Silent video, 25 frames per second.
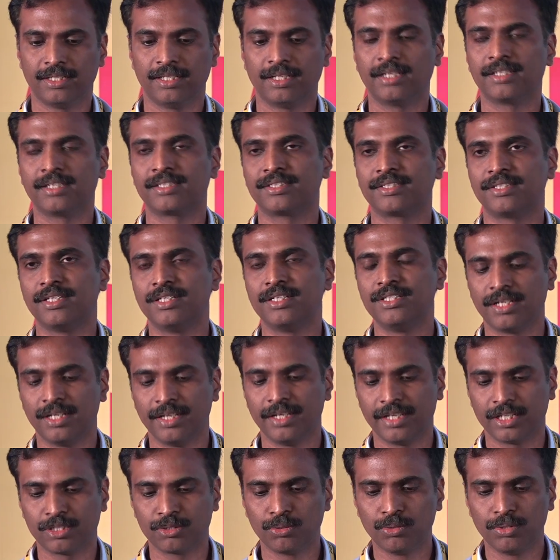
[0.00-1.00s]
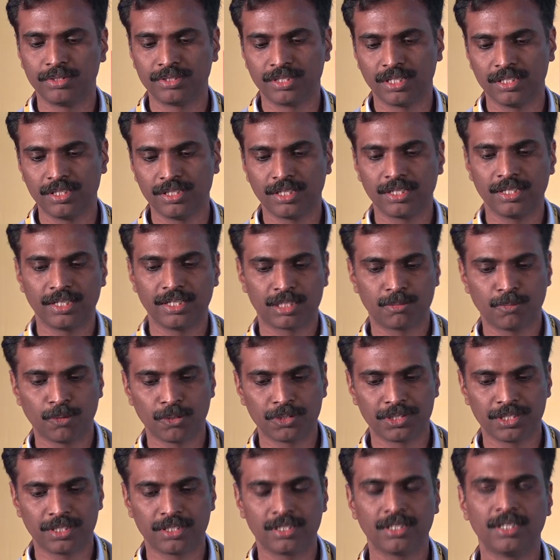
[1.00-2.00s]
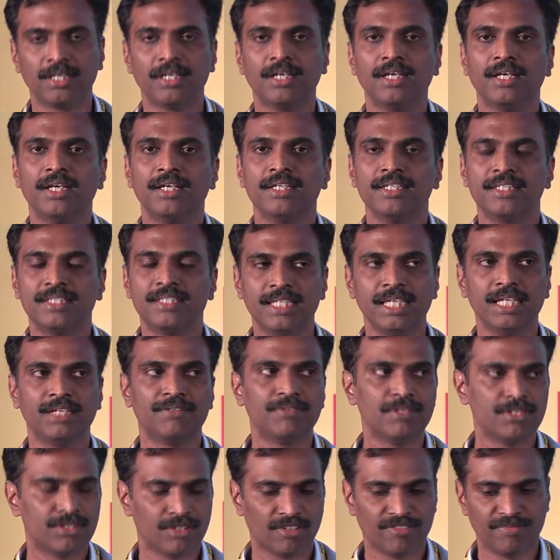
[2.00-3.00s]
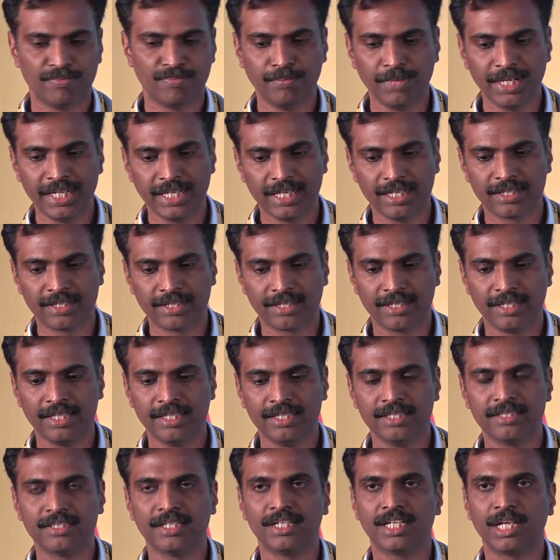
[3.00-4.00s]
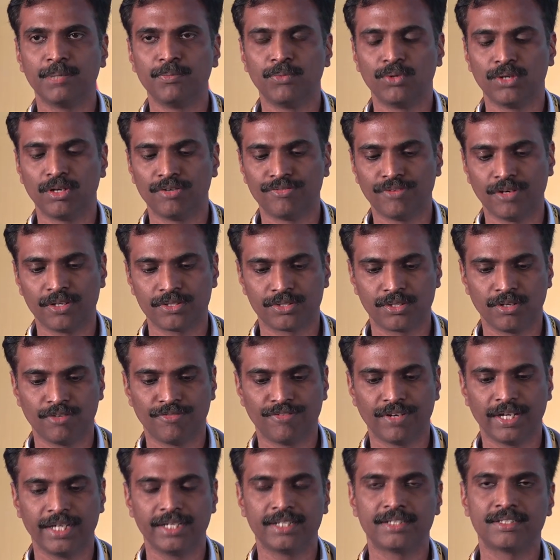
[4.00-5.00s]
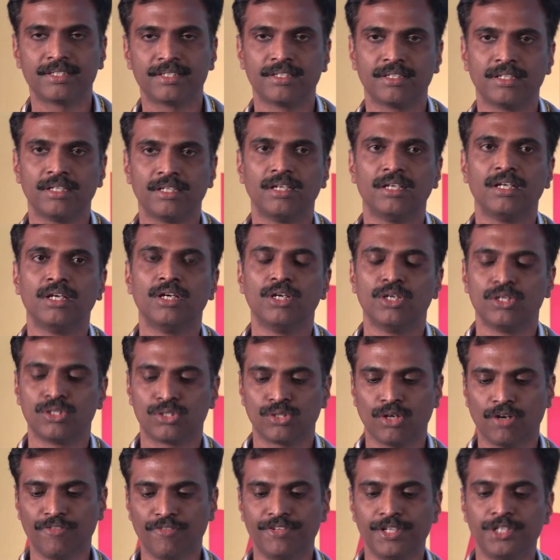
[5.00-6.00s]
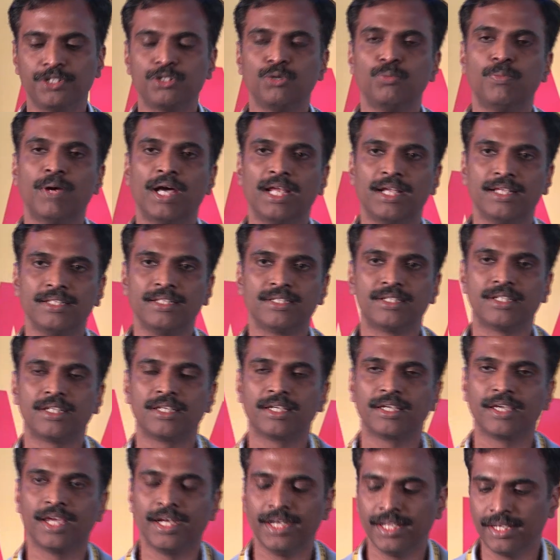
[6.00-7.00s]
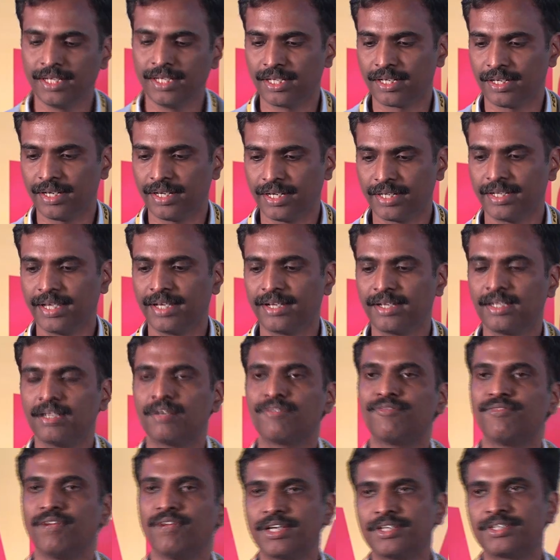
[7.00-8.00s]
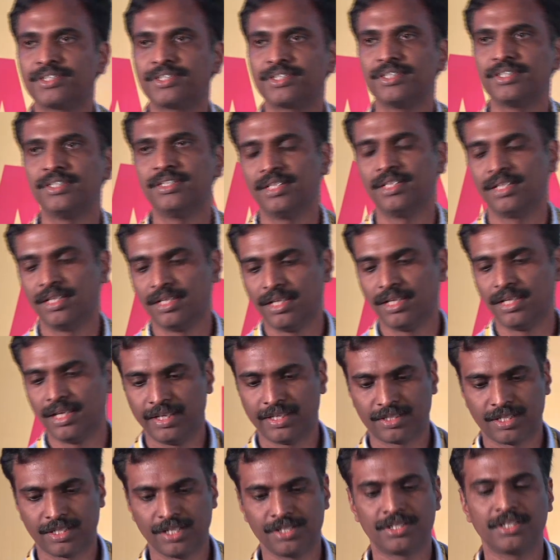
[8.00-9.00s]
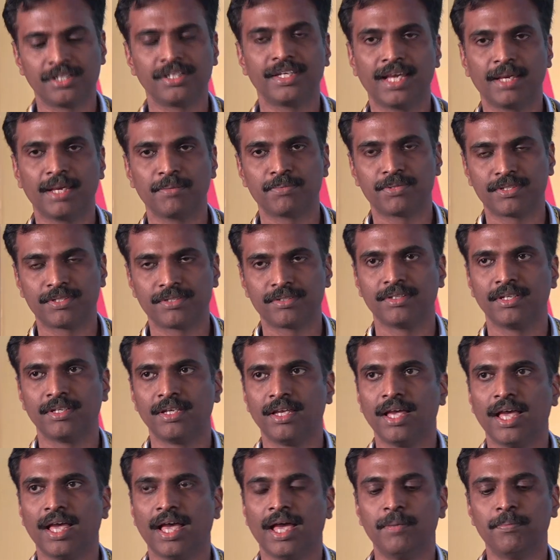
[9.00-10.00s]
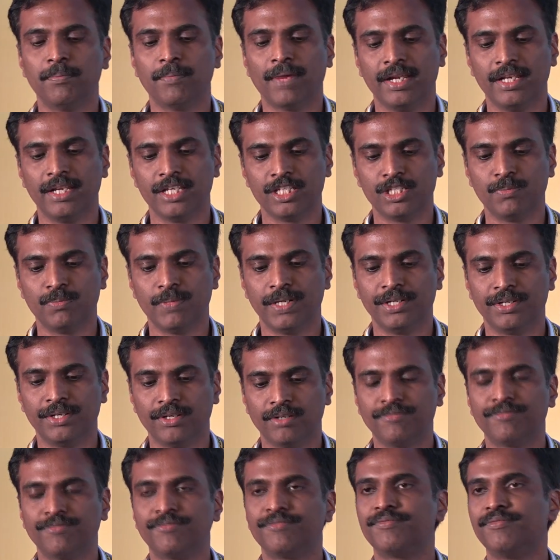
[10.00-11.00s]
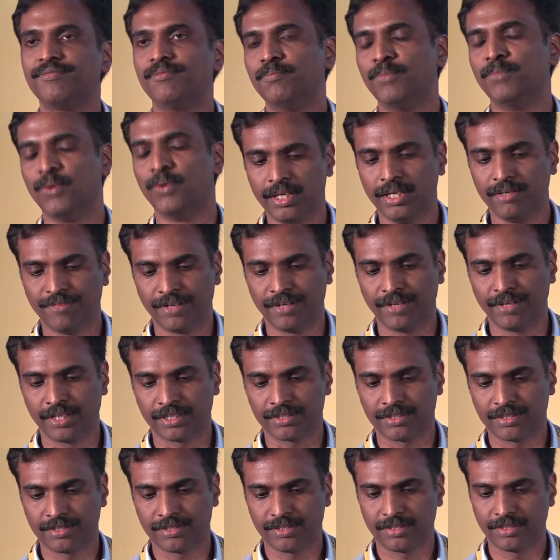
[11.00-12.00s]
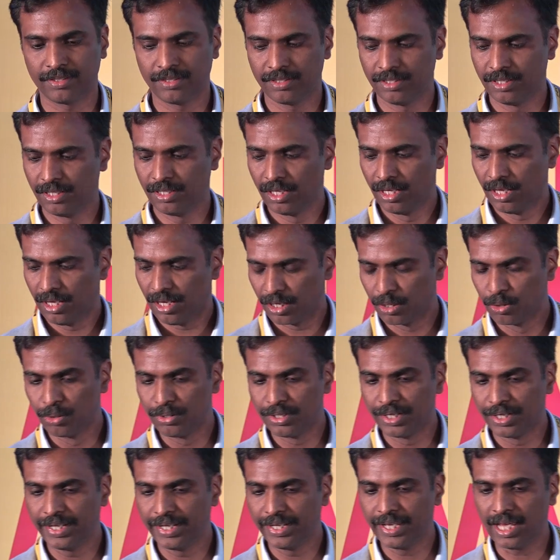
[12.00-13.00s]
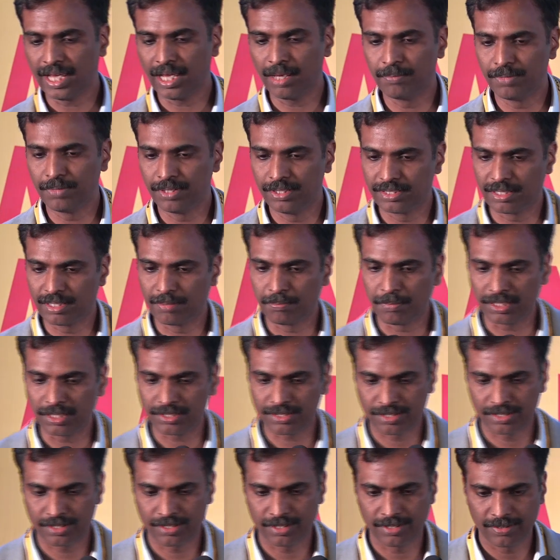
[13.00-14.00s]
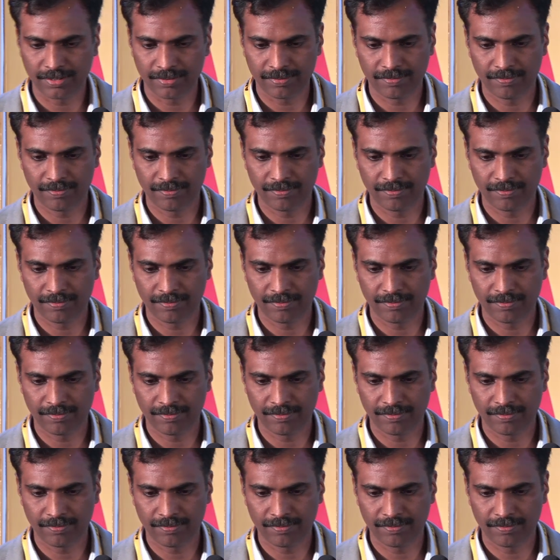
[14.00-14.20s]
like good surgical exposure, sequence of medial release and removal of osteophytes, soft tissue balance, getting a rectangular flexion and extension gaps, and management of bone defects. A good rehab is a must.